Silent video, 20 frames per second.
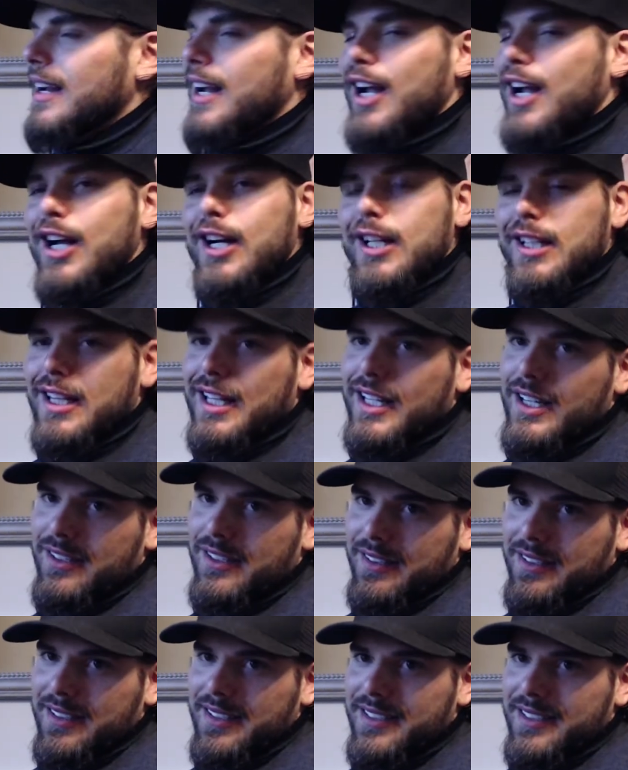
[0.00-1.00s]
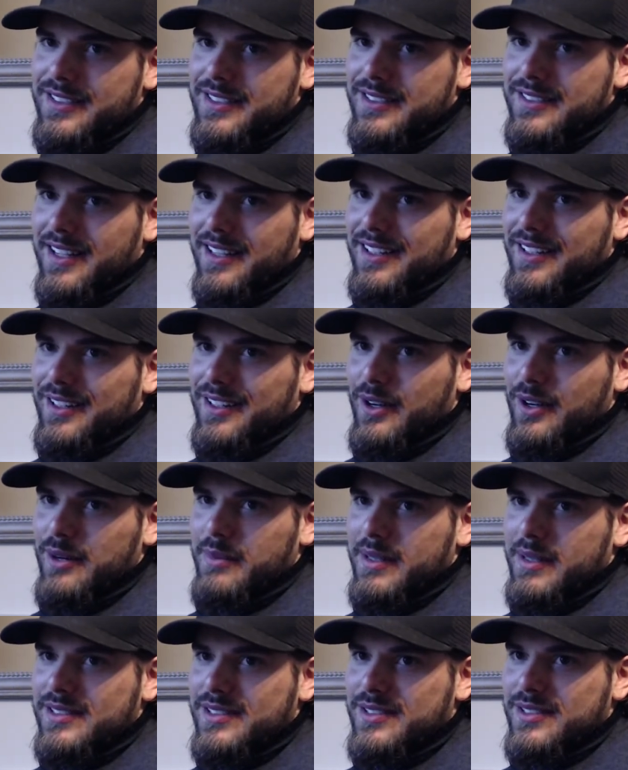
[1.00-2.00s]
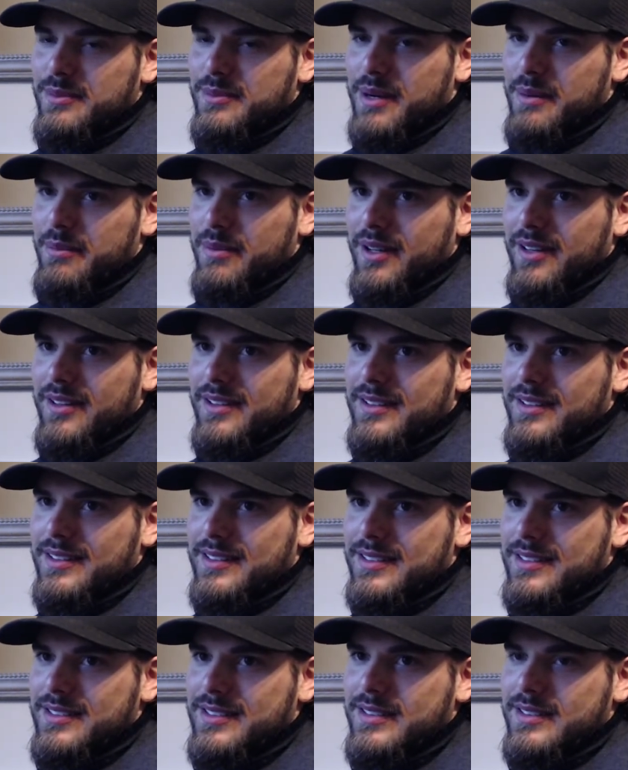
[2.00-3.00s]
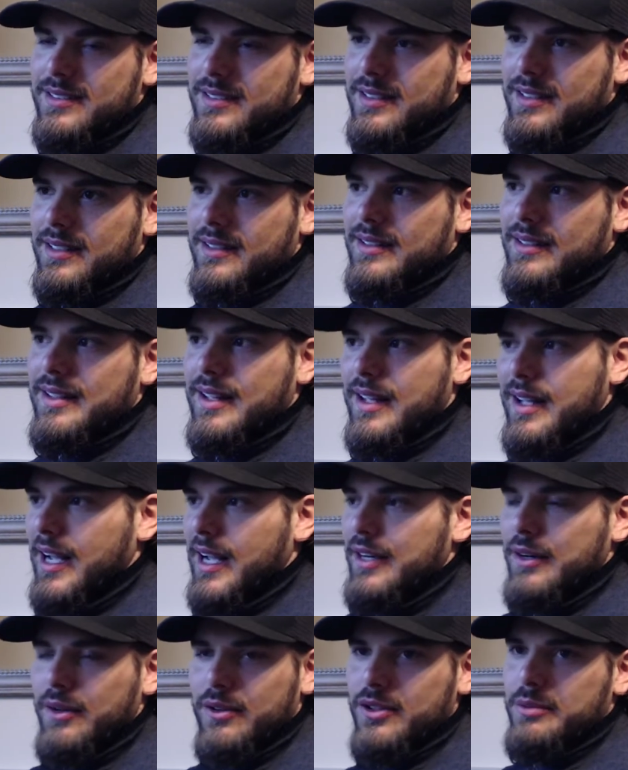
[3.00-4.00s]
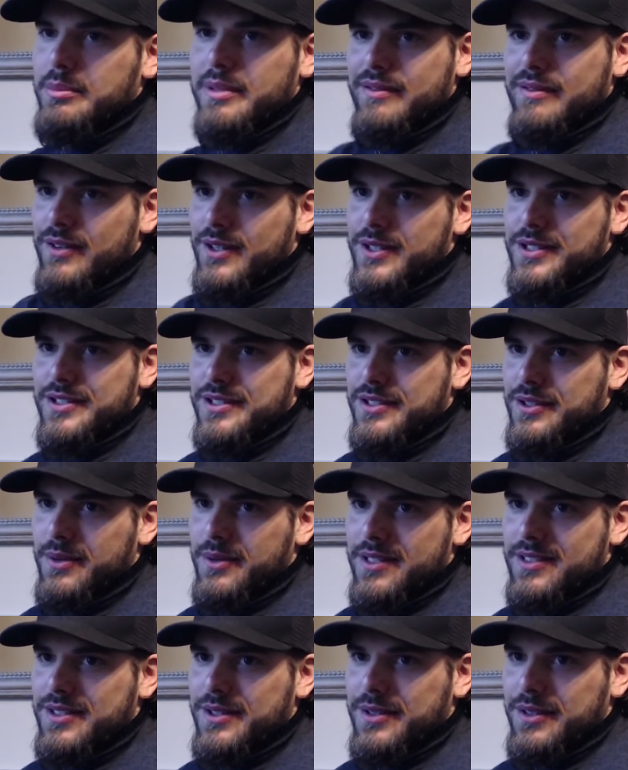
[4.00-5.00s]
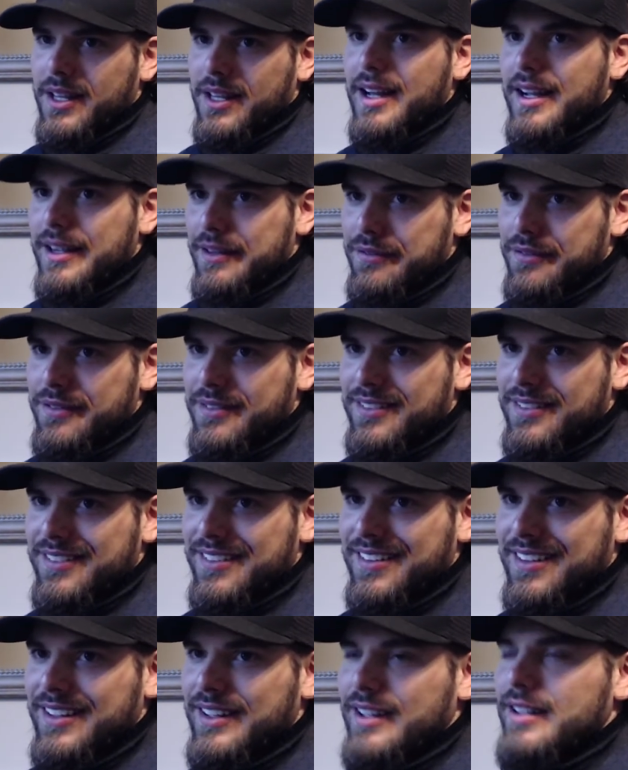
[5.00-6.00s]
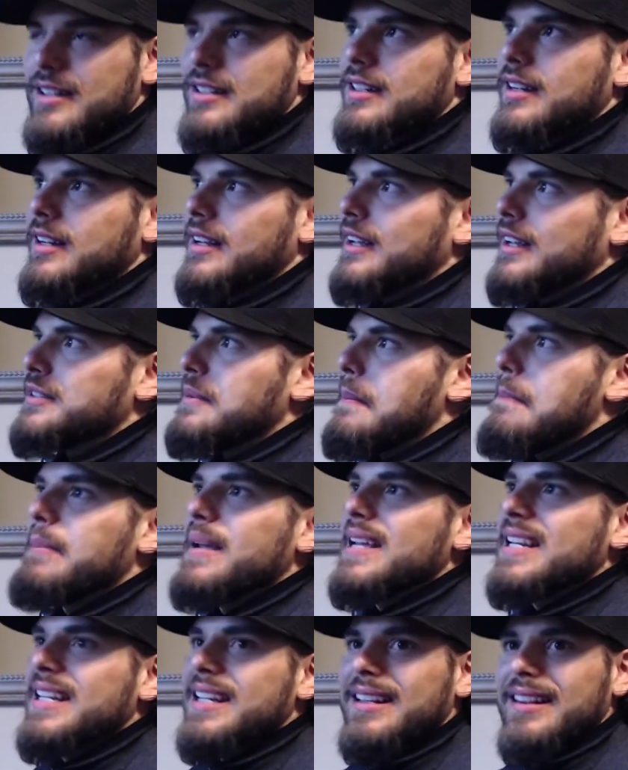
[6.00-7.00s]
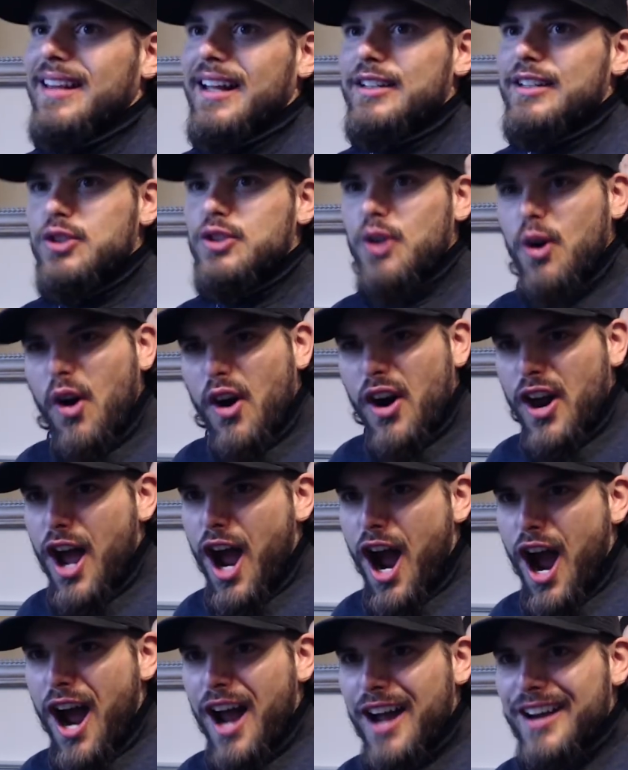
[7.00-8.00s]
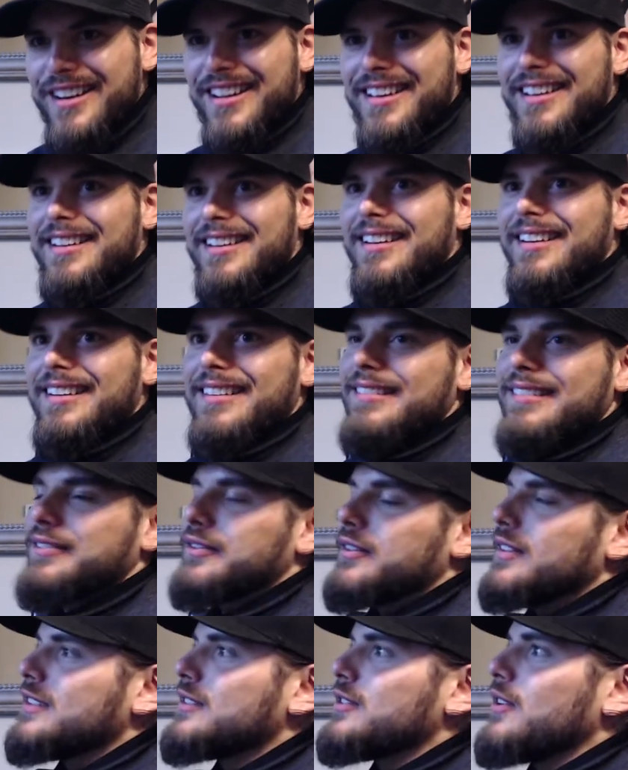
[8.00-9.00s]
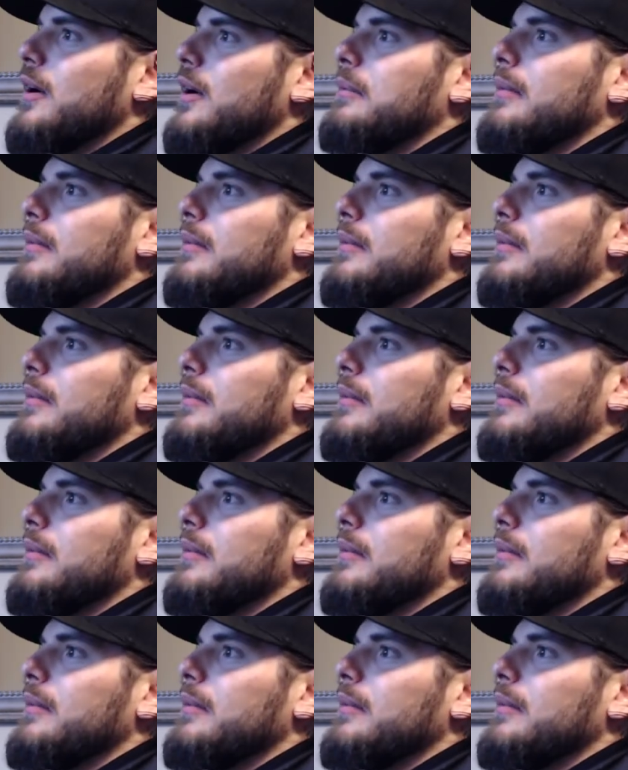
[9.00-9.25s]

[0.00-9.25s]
clearly she's not going to go to my sister, or my brother, because she's like, I know they'll be virgins the rest of their life. Is immediate like Jordan. So I'm